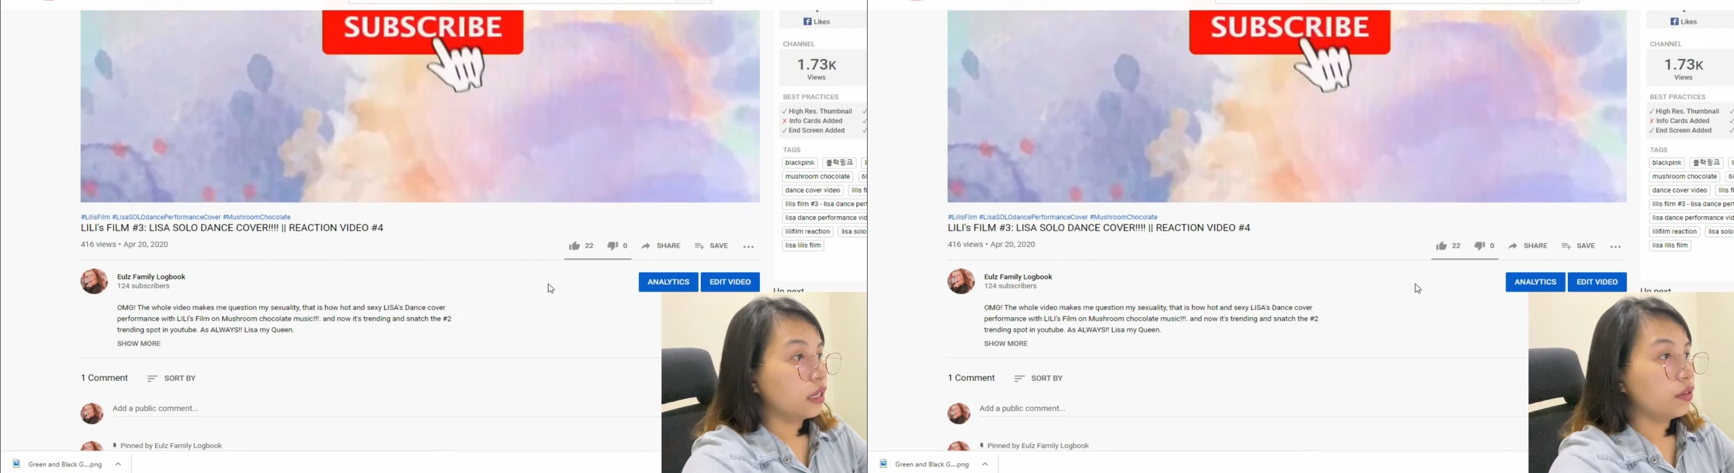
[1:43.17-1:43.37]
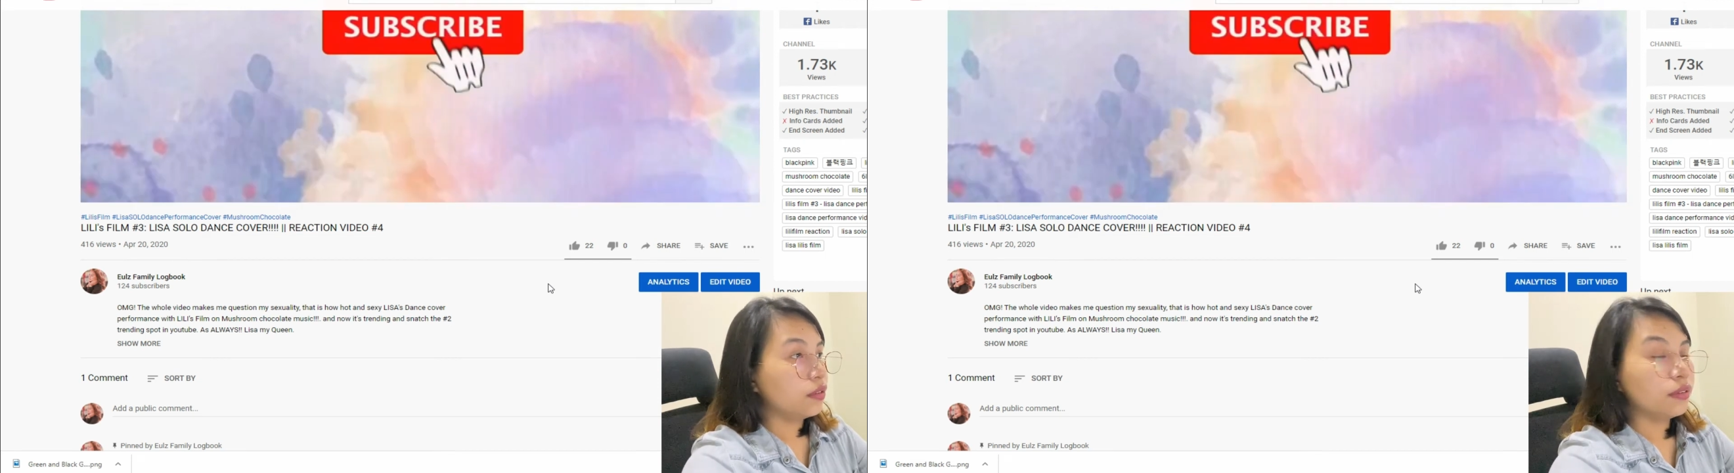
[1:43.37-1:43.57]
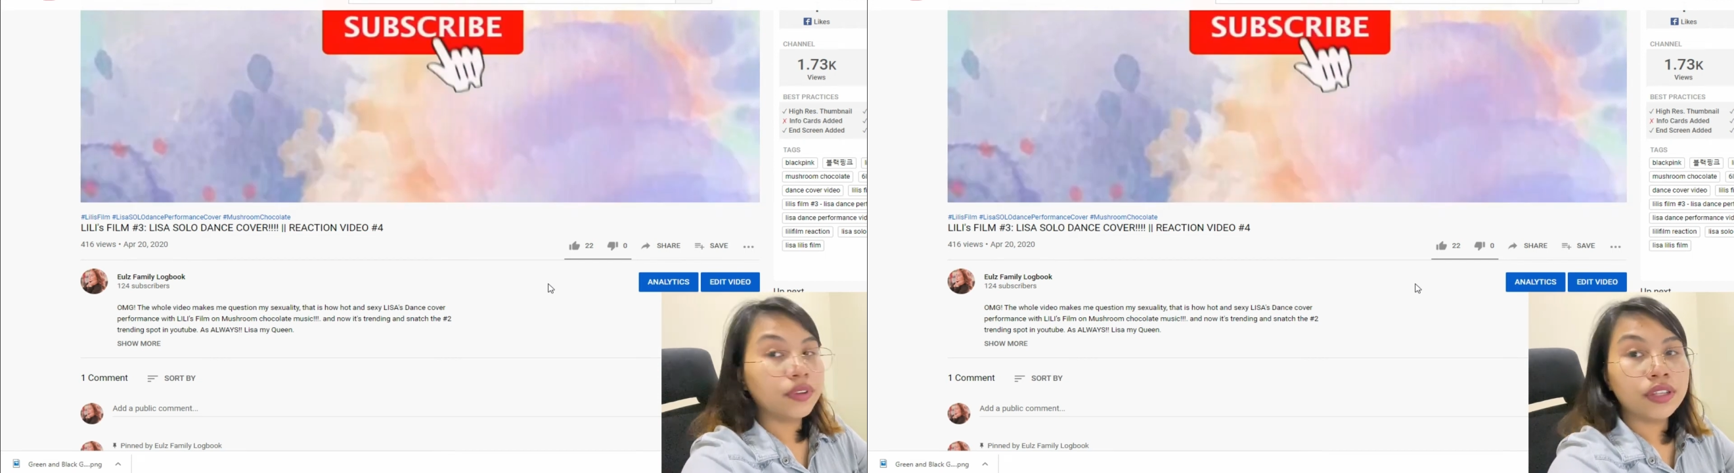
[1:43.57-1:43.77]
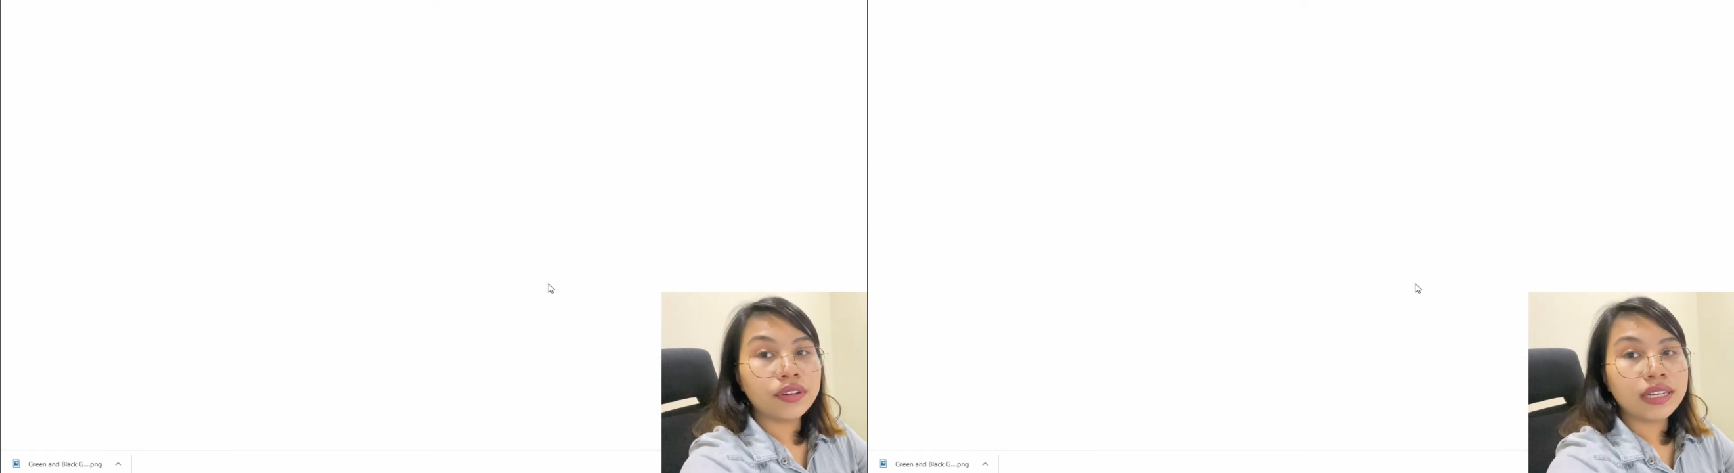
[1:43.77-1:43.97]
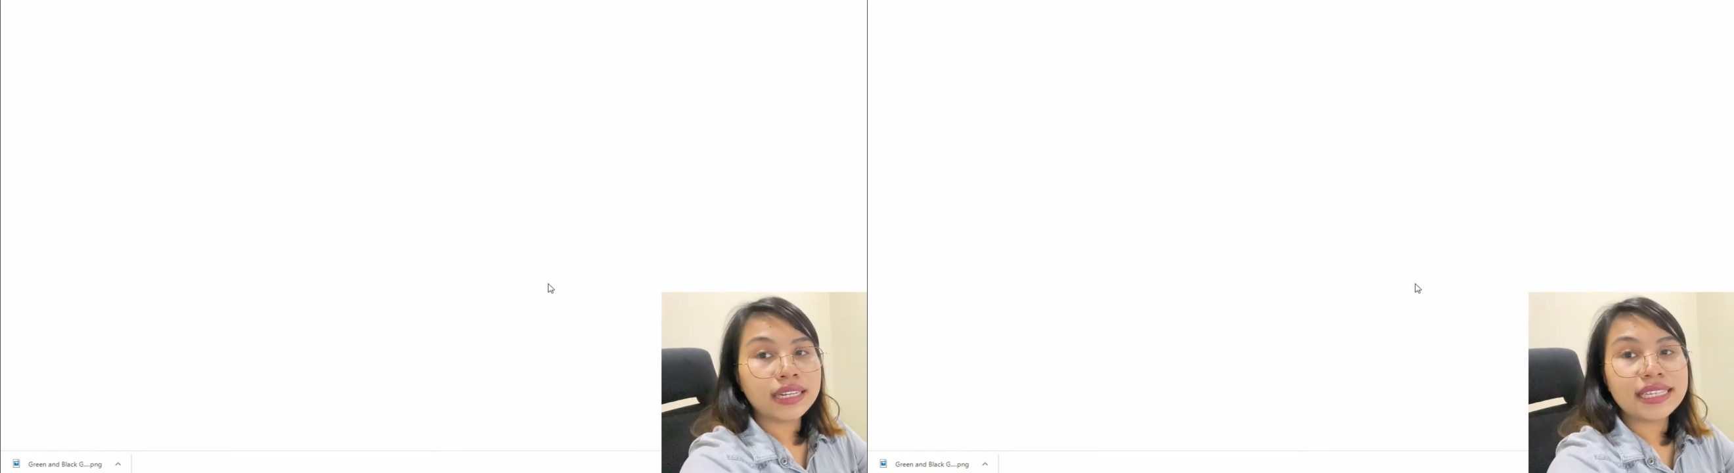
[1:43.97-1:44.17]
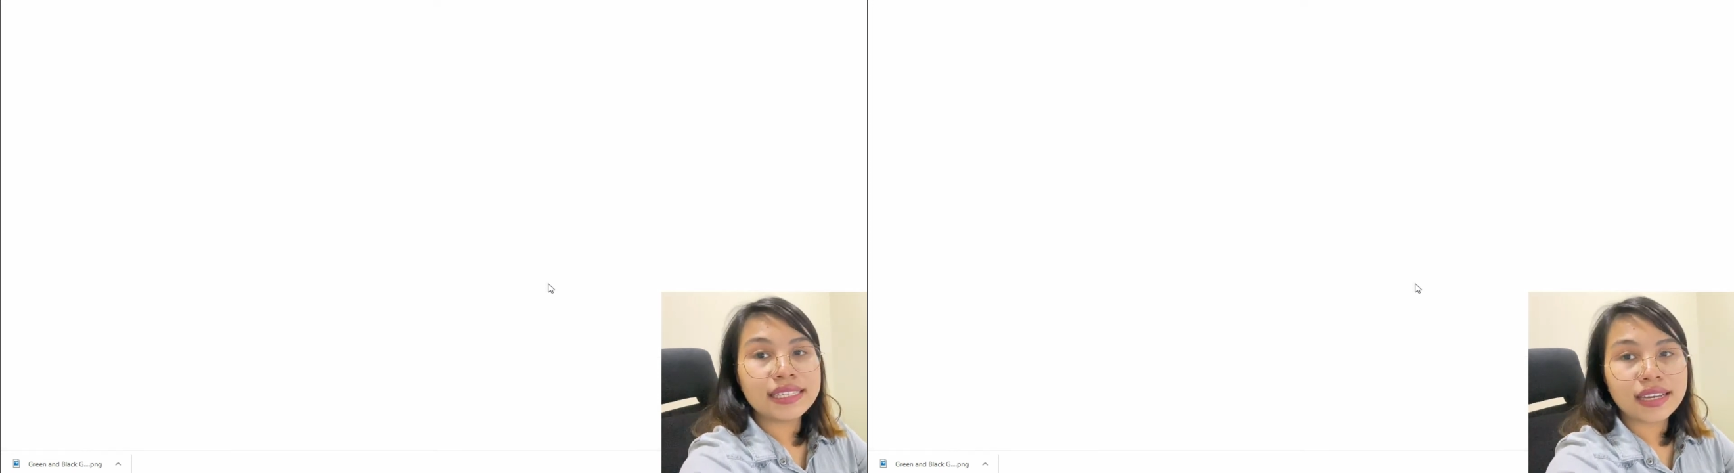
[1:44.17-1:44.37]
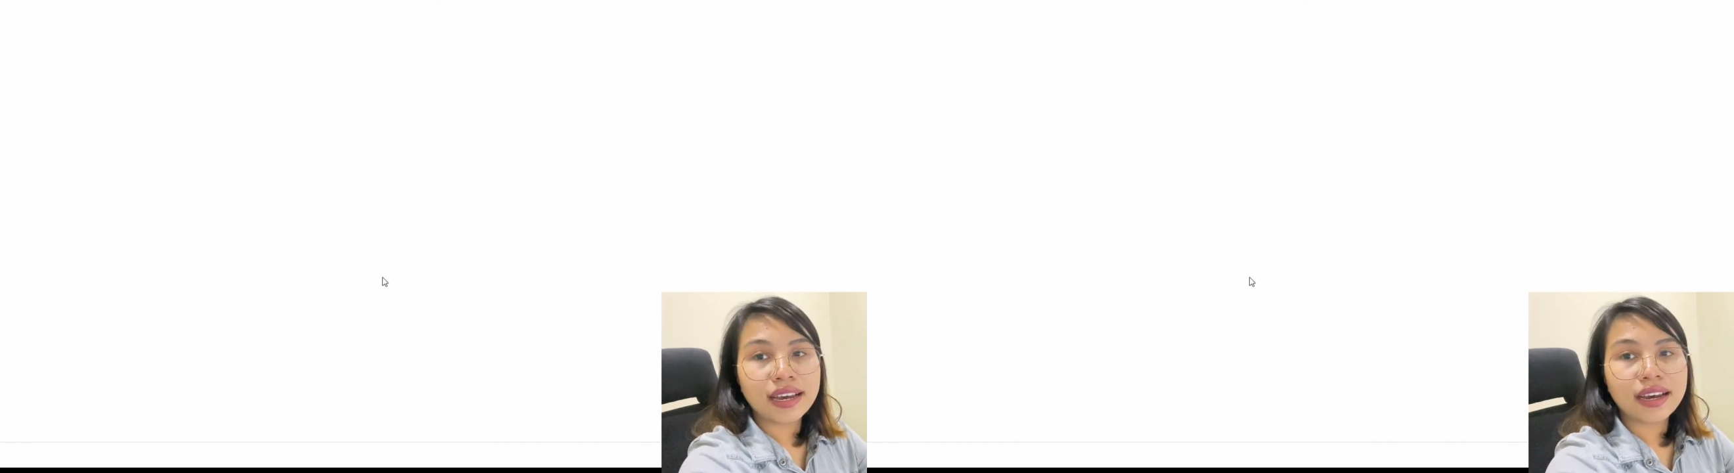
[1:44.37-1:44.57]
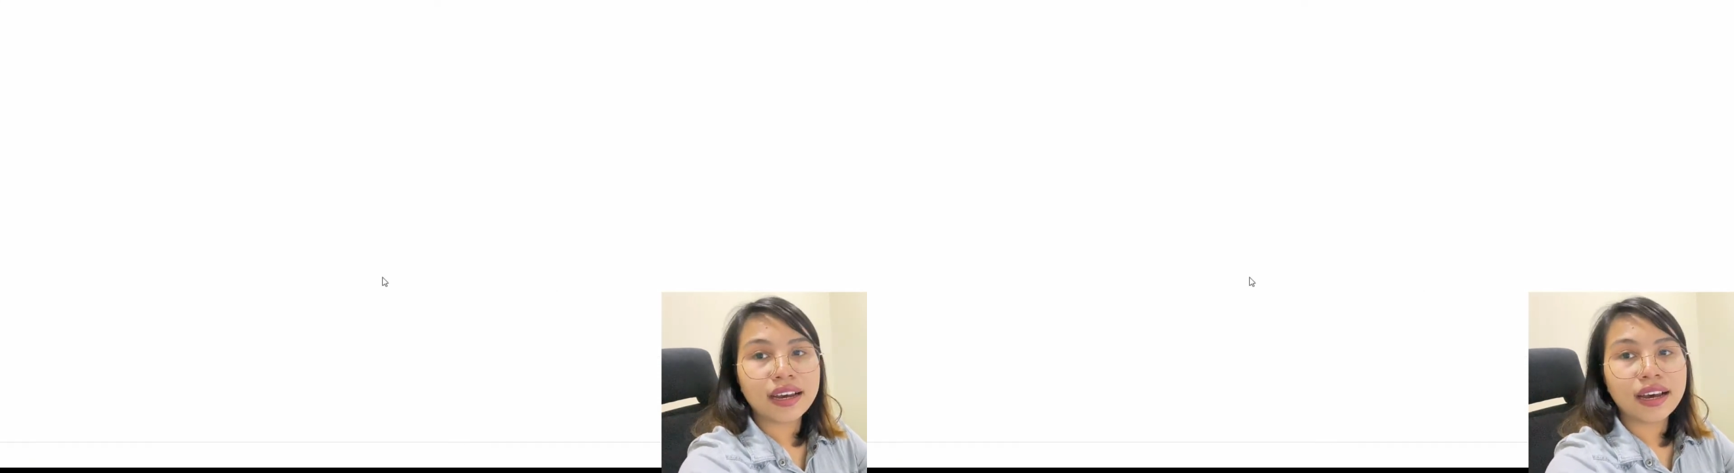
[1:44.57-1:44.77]
Yung video ni
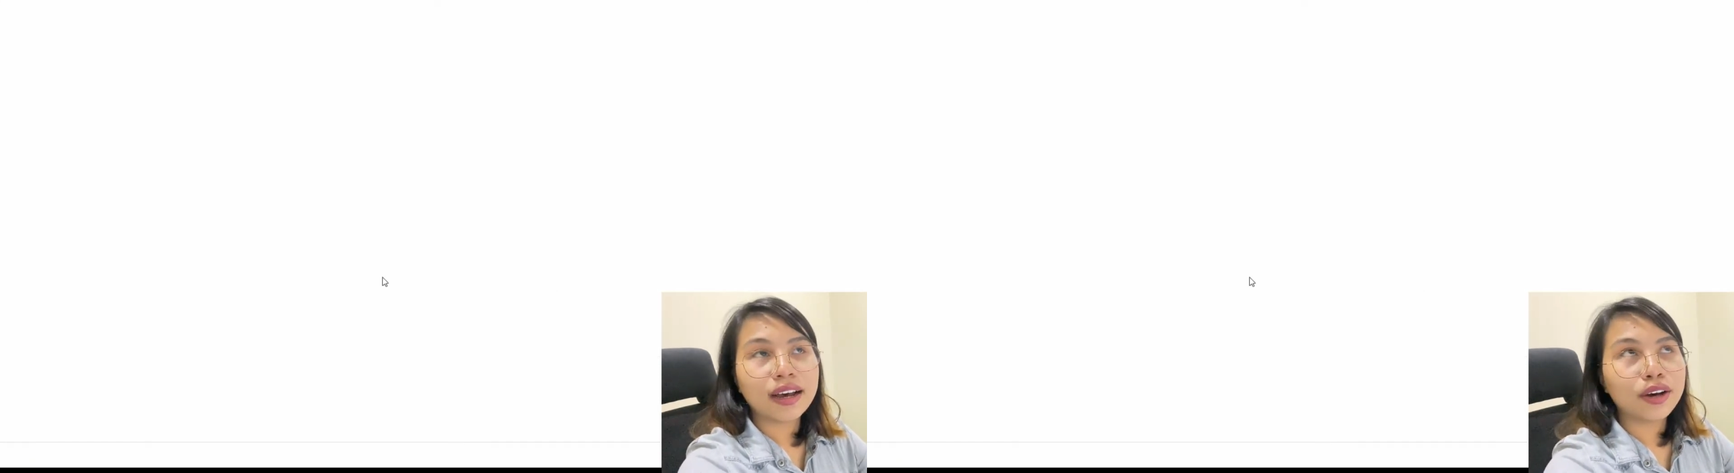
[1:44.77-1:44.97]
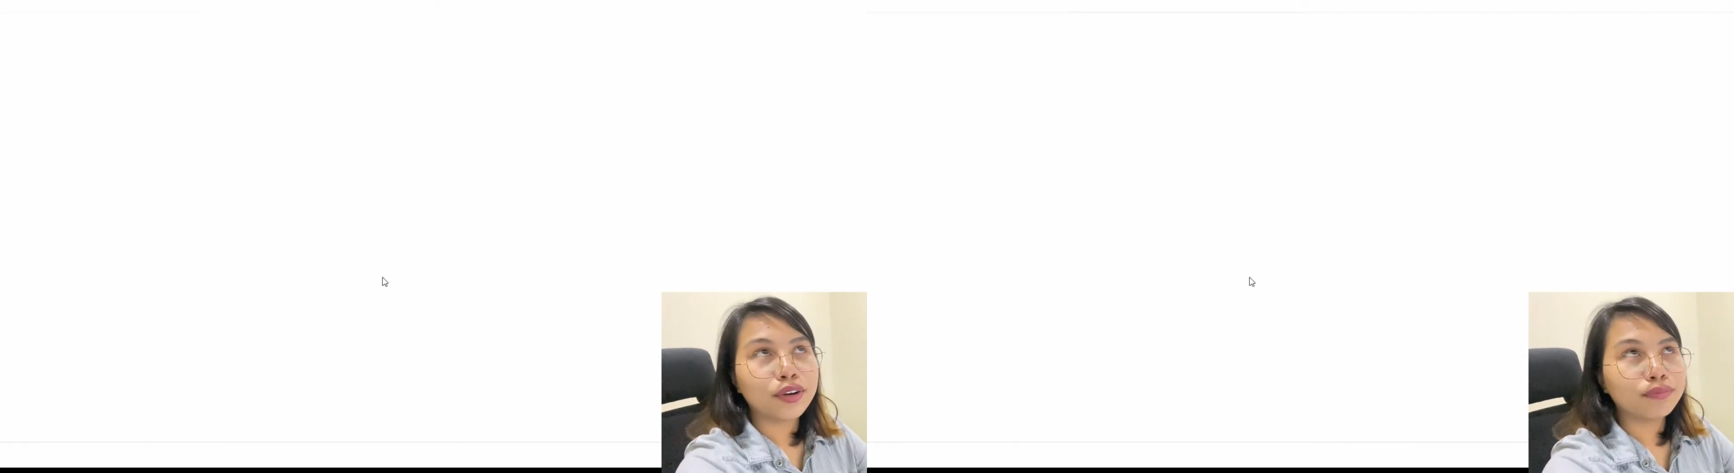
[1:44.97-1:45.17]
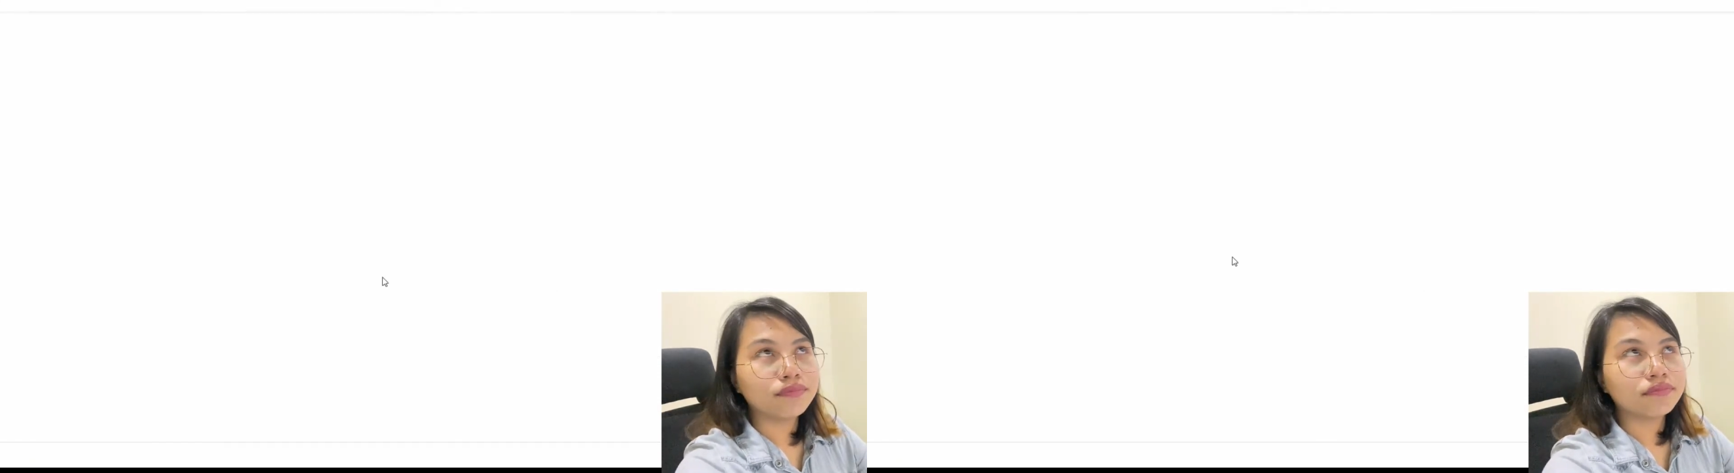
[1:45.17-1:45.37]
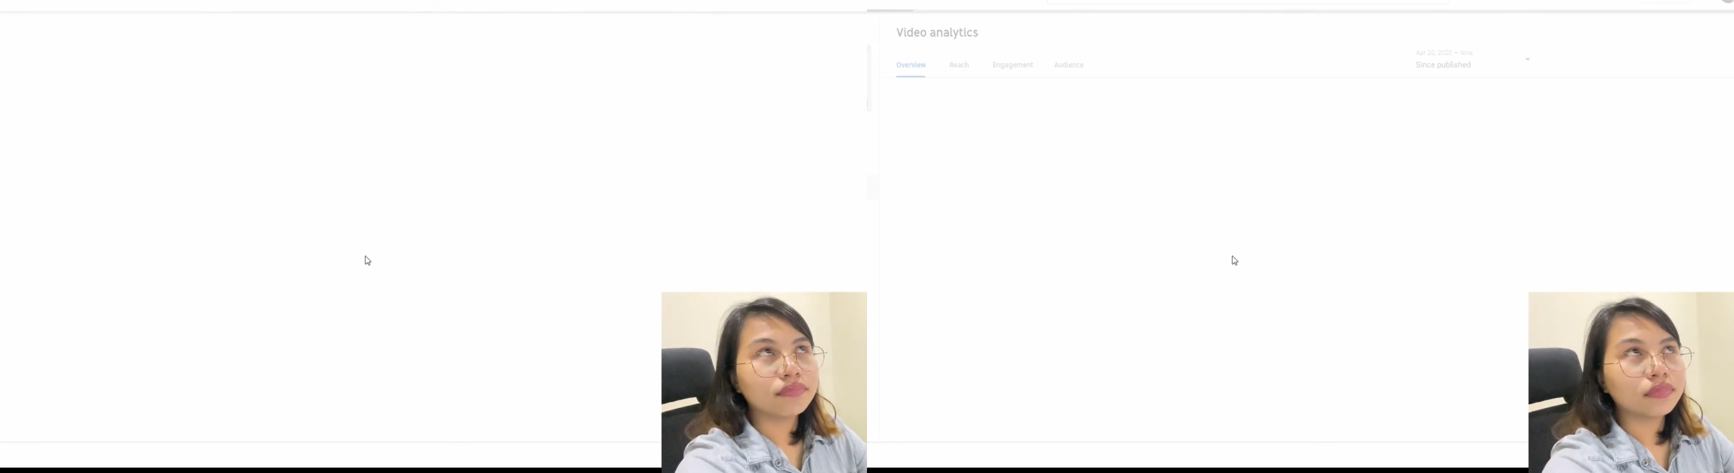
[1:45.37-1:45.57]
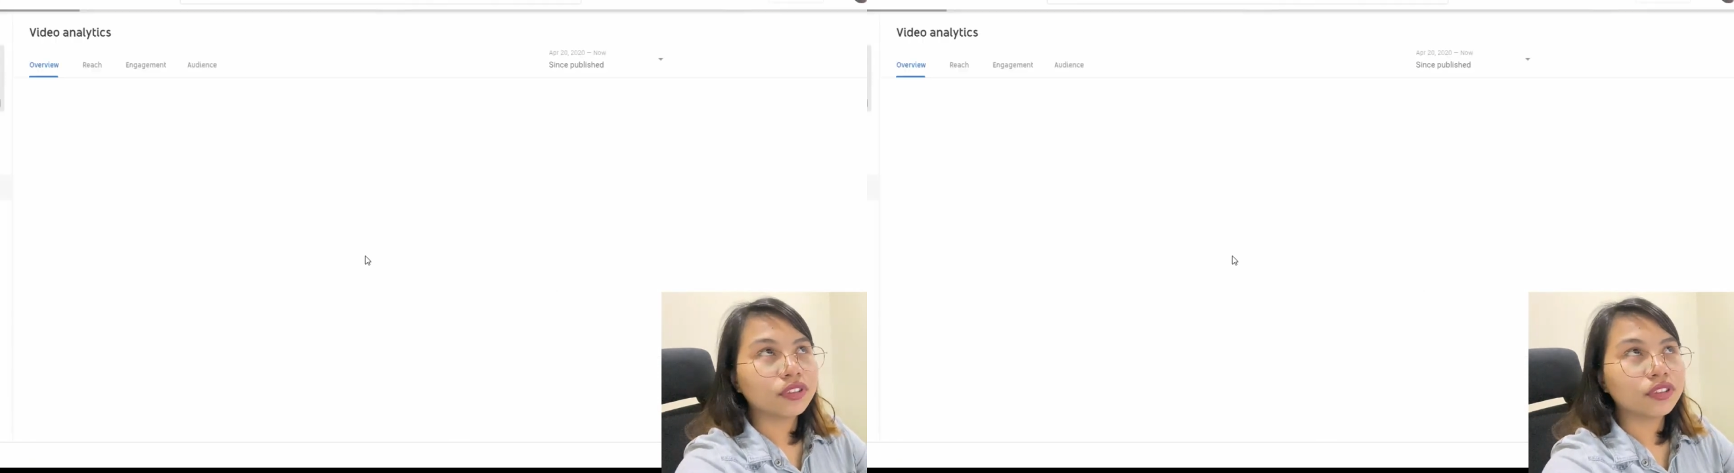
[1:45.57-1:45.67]
Lisa, um,